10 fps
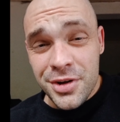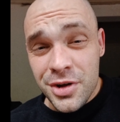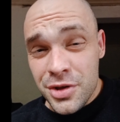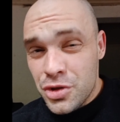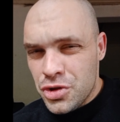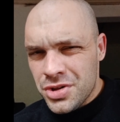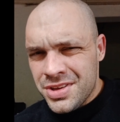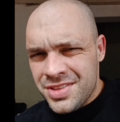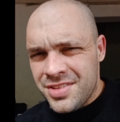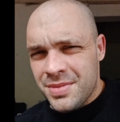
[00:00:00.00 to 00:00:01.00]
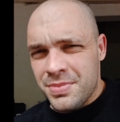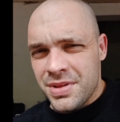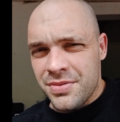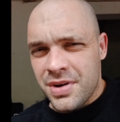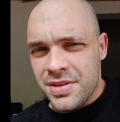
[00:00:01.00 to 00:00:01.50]
on? Johnny the
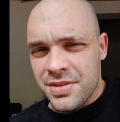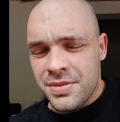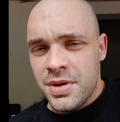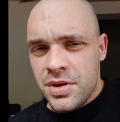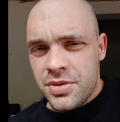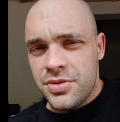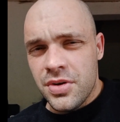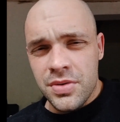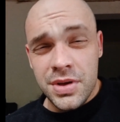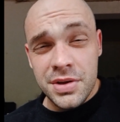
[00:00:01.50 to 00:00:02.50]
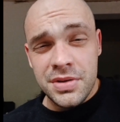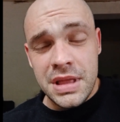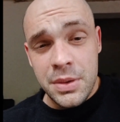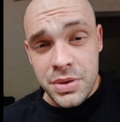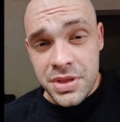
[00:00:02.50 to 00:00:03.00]
Supplement Advisor. So here
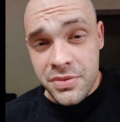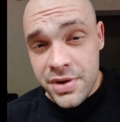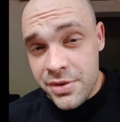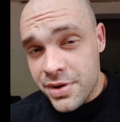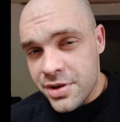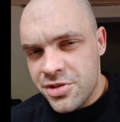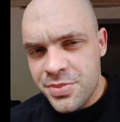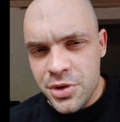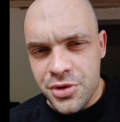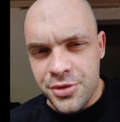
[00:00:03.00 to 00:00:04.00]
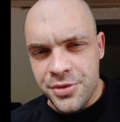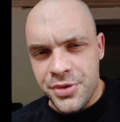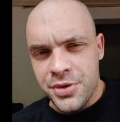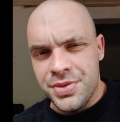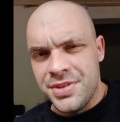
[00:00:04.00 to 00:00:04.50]
today with a very special
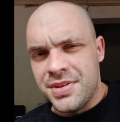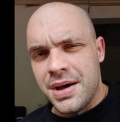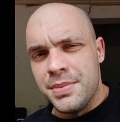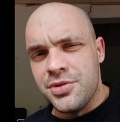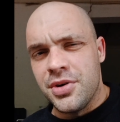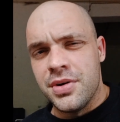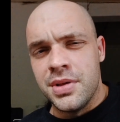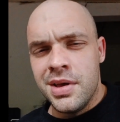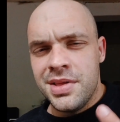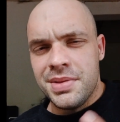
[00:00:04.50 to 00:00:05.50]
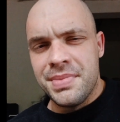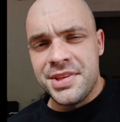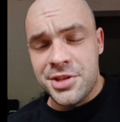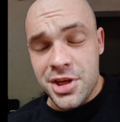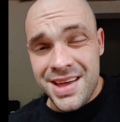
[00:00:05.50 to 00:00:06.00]
review. This time it's on the
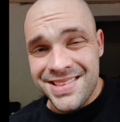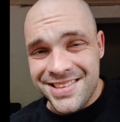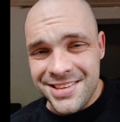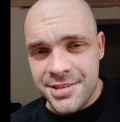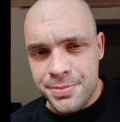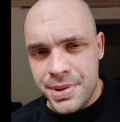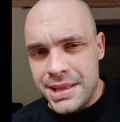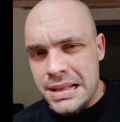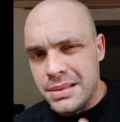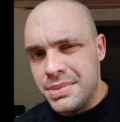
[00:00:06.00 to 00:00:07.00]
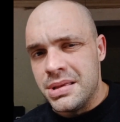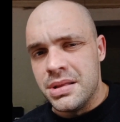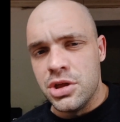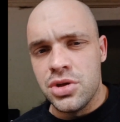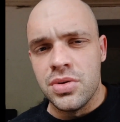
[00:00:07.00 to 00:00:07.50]
much anticipated limited
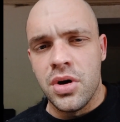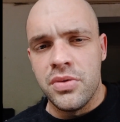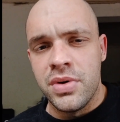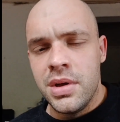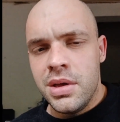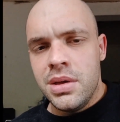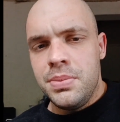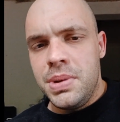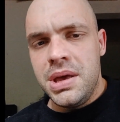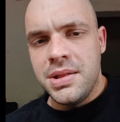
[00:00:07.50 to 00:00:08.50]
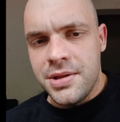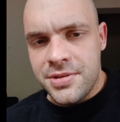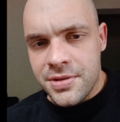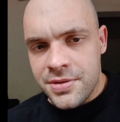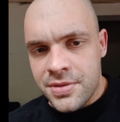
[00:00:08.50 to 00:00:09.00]
edition of
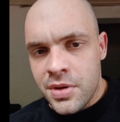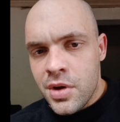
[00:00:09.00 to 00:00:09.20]
PNS's